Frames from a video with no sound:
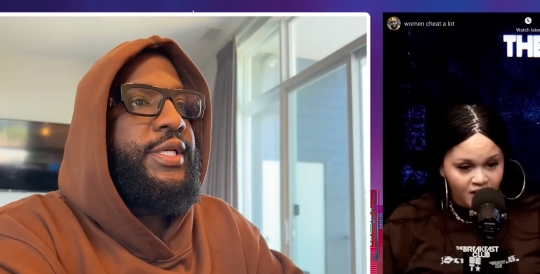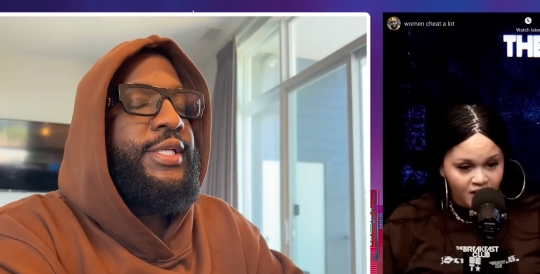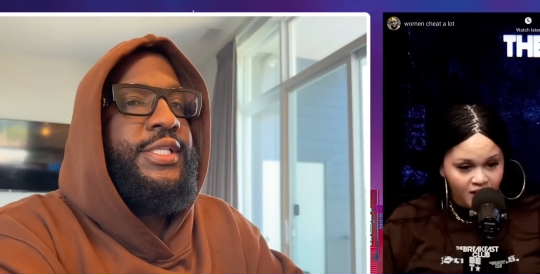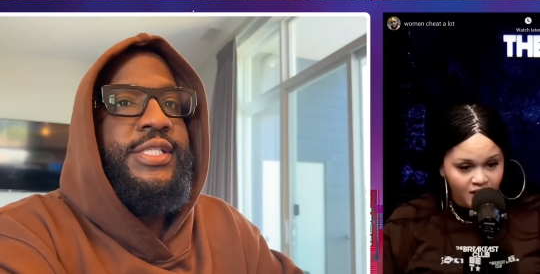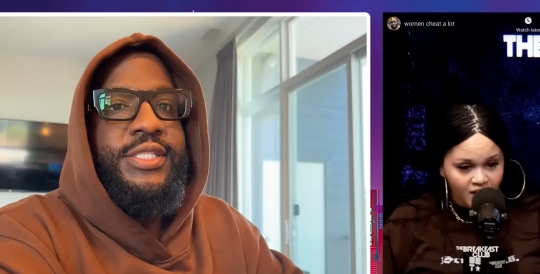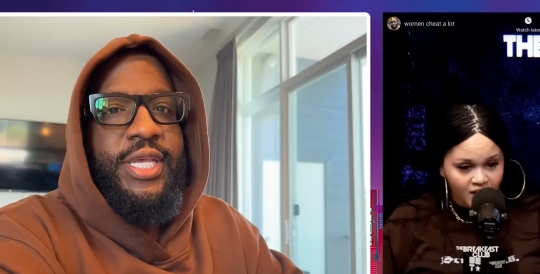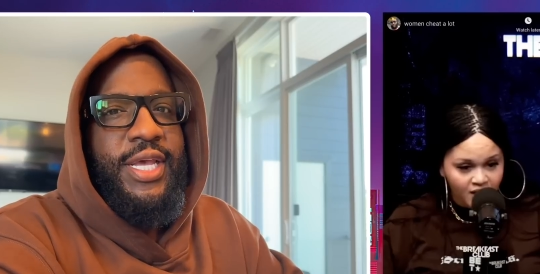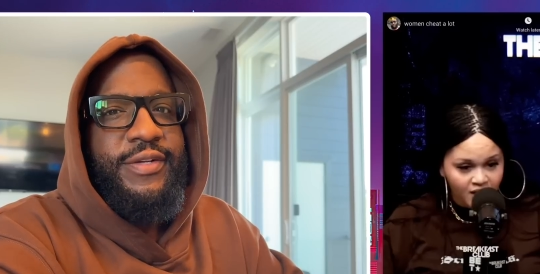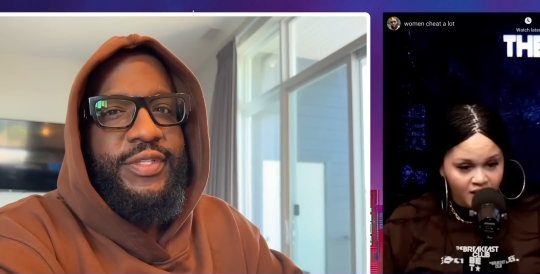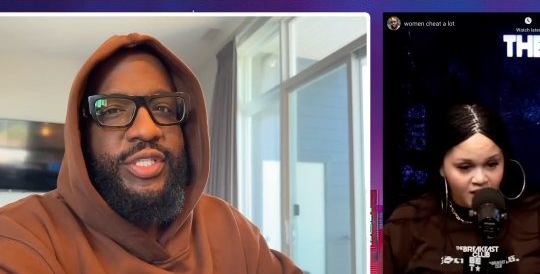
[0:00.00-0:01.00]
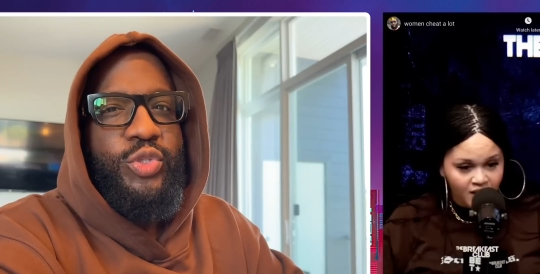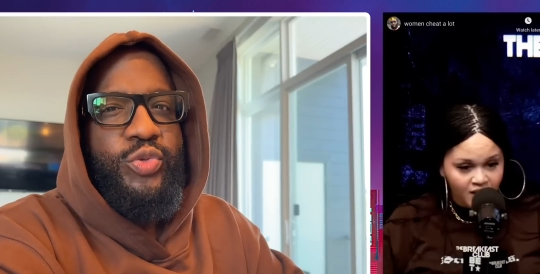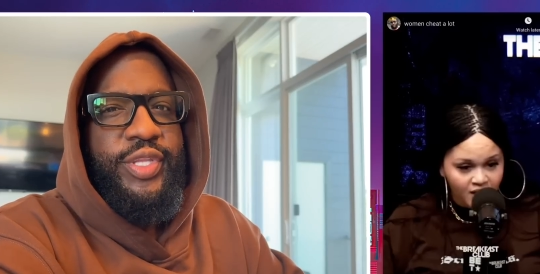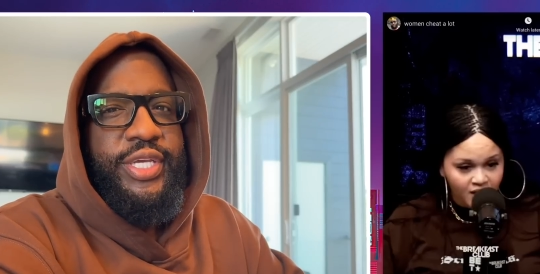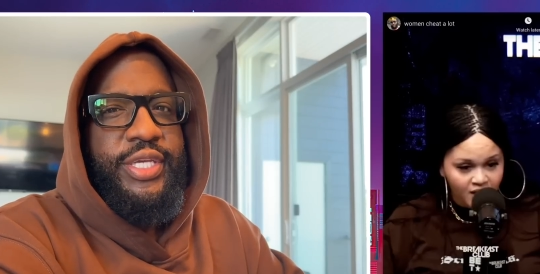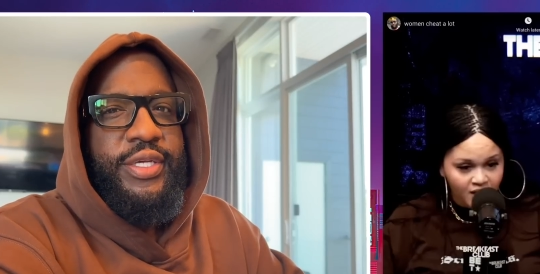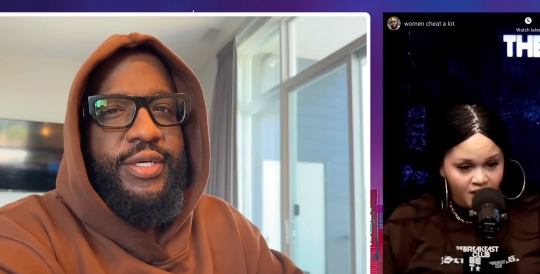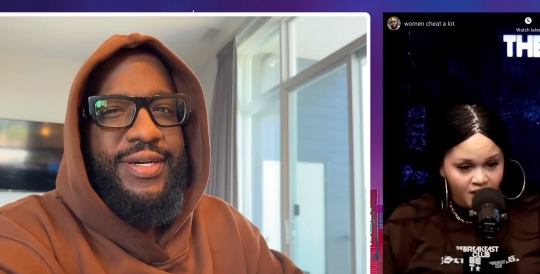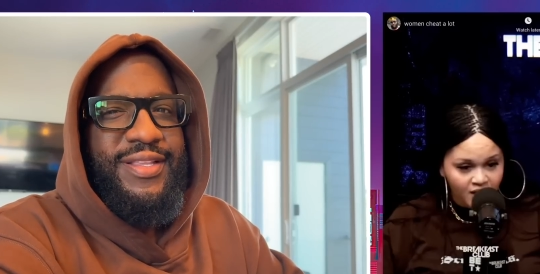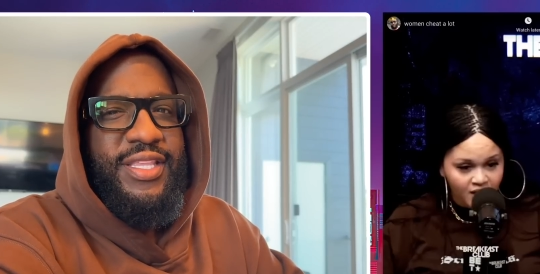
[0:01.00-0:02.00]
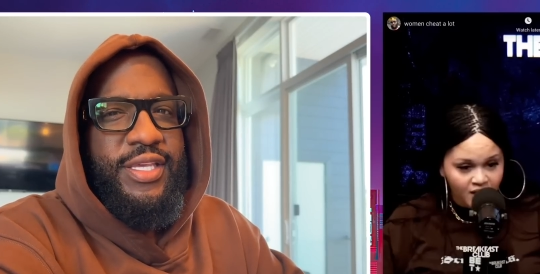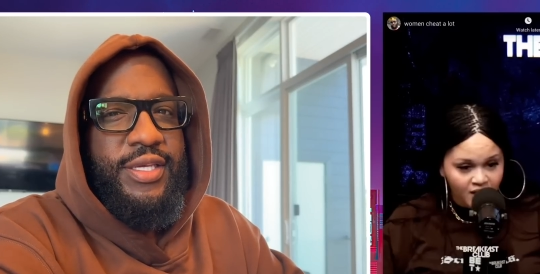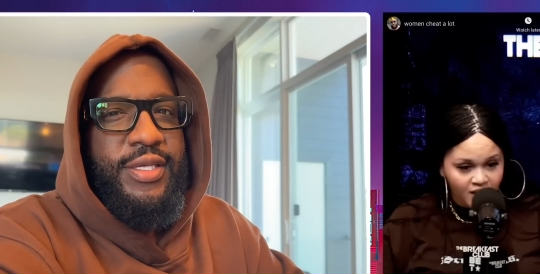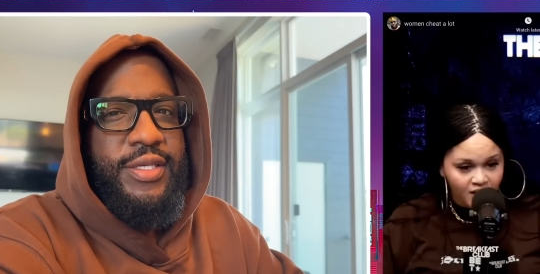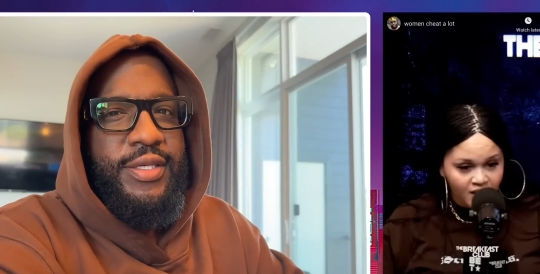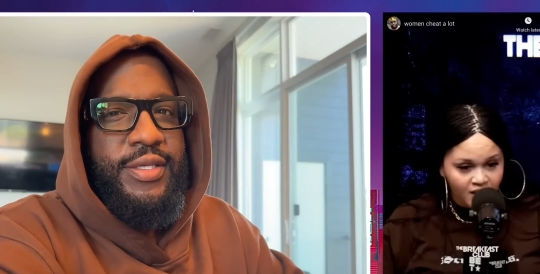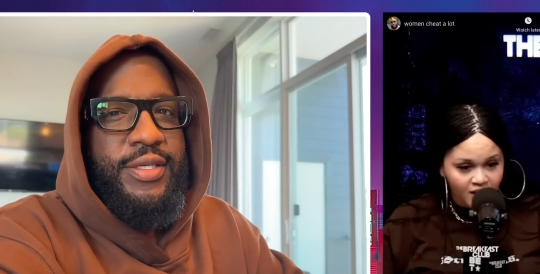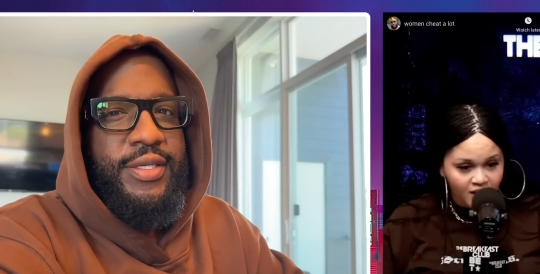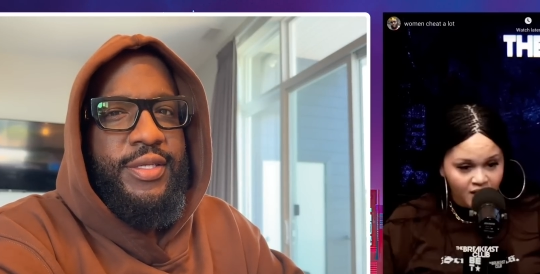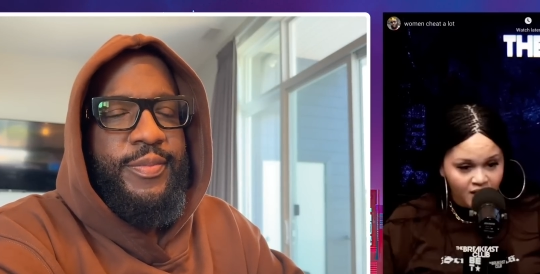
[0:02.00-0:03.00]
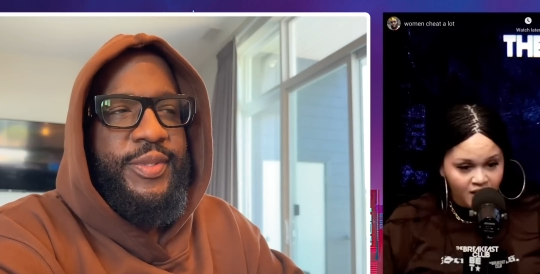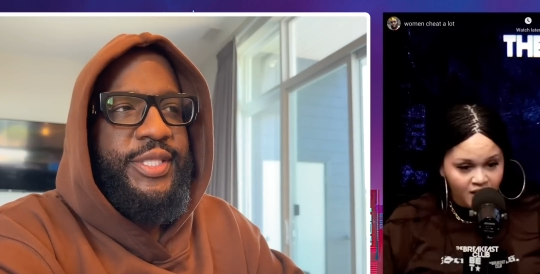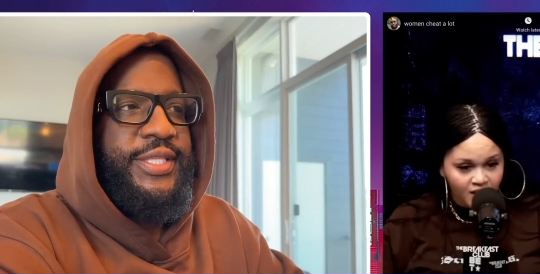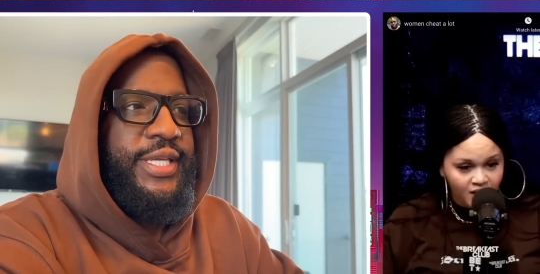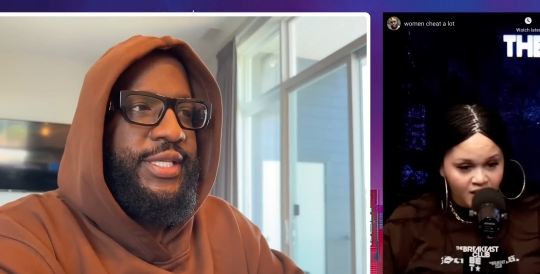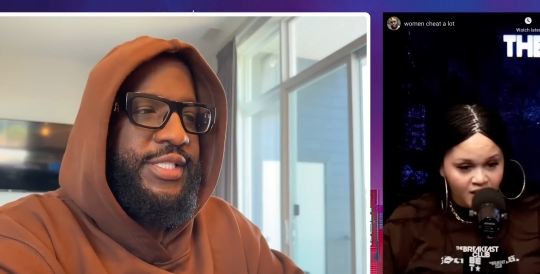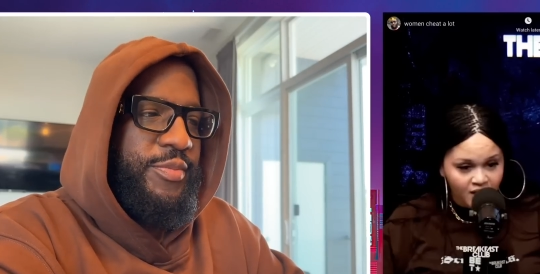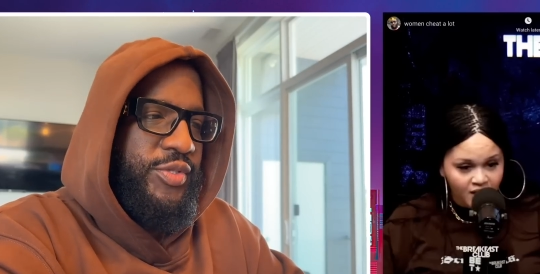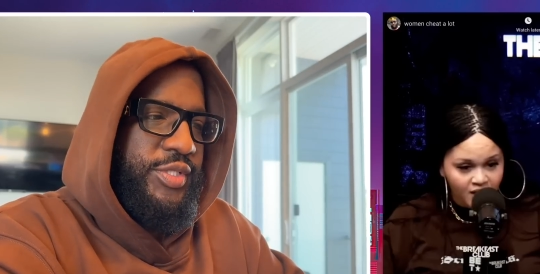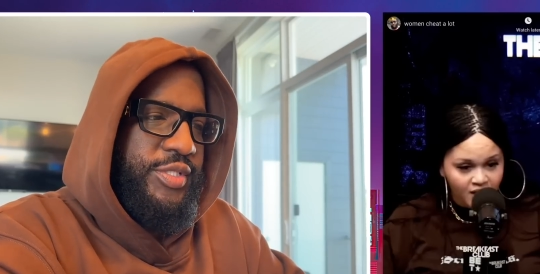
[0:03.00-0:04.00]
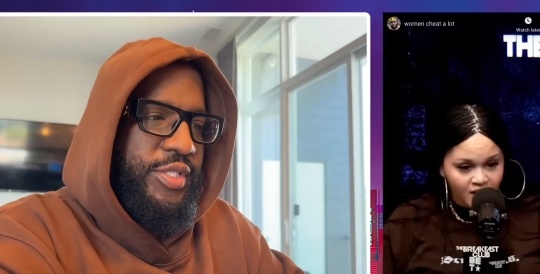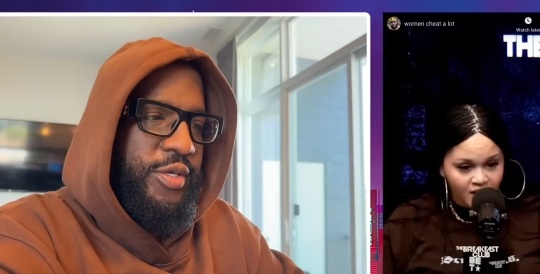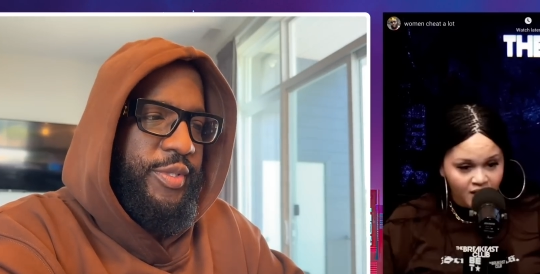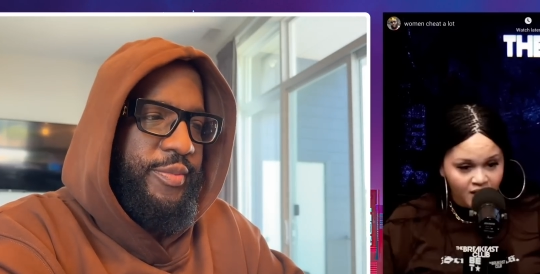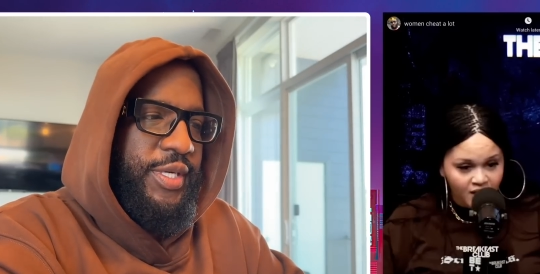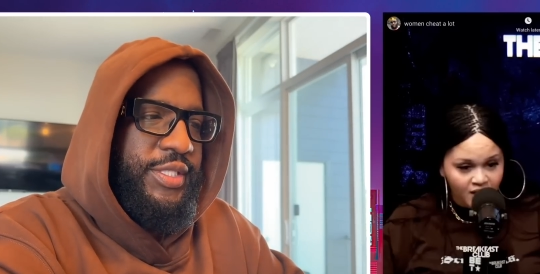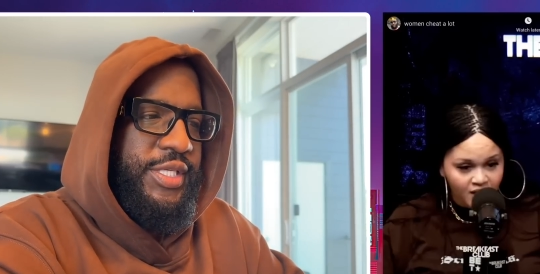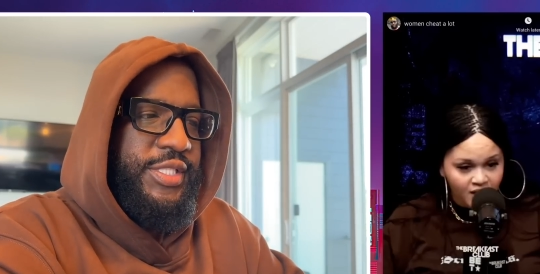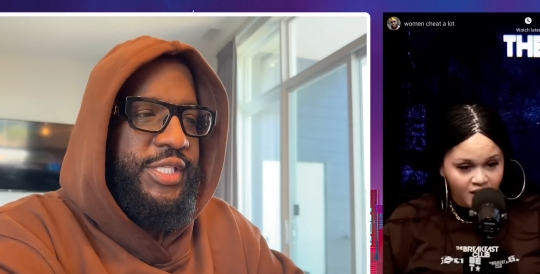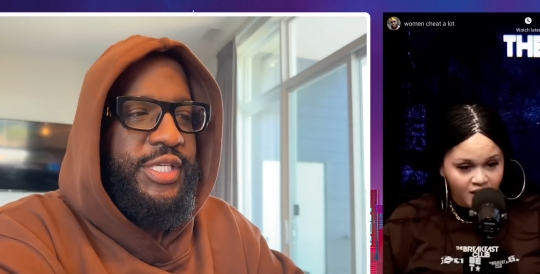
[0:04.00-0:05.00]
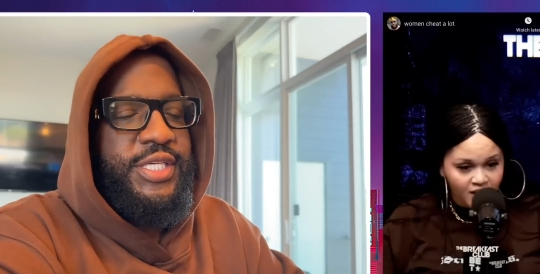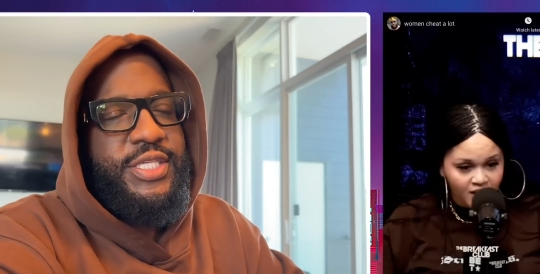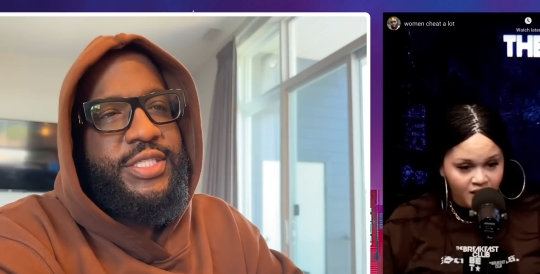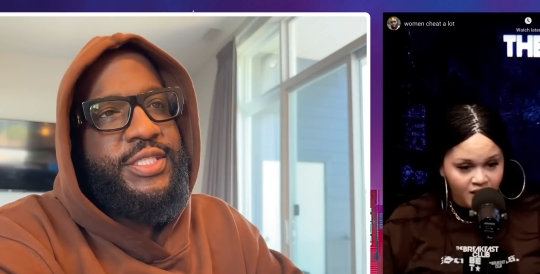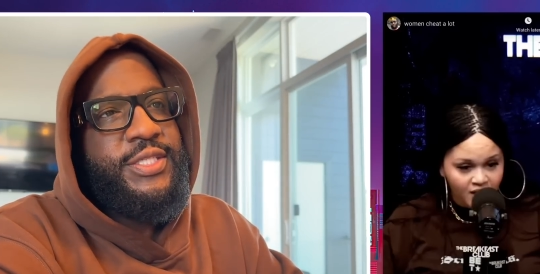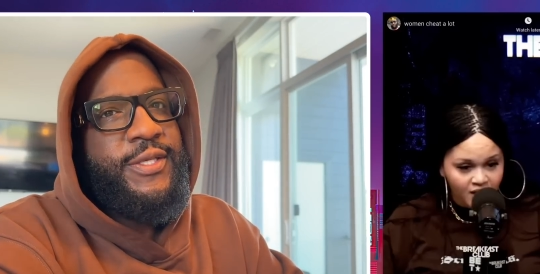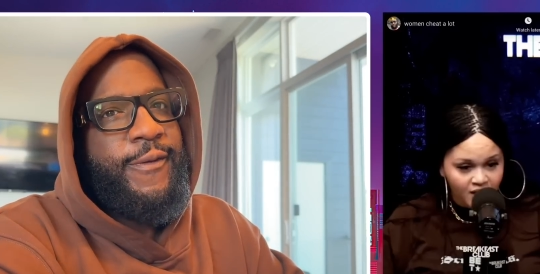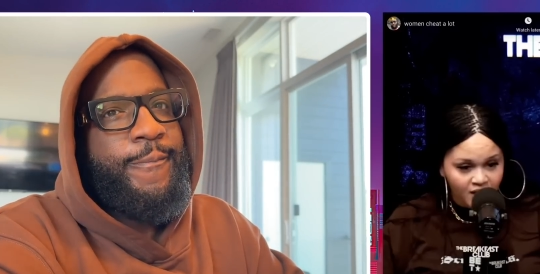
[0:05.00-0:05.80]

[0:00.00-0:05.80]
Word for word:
Speaker 1: and this is kind of a new thing, I think, but the thing that's most disturbing about this is